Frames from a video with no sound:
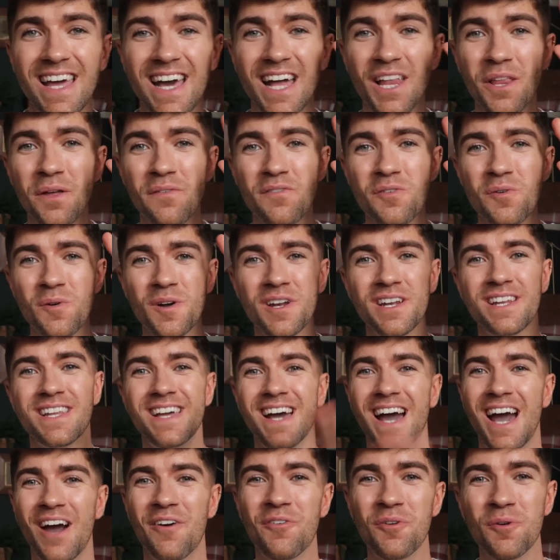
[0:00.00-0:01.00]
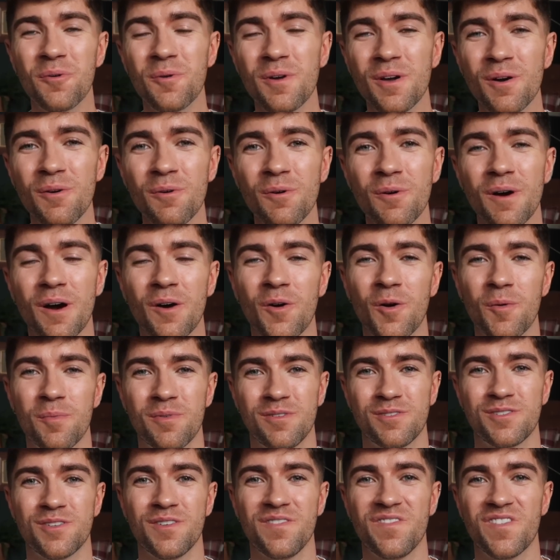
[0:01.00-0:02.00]
Hello everyone, how are we all? Hope
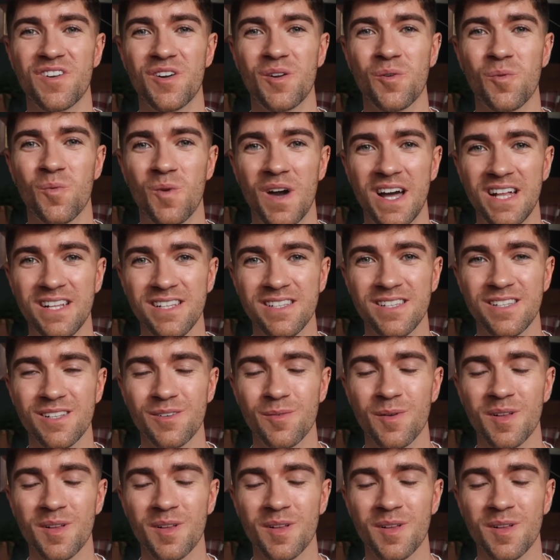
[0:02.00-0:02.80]
you're doing very well.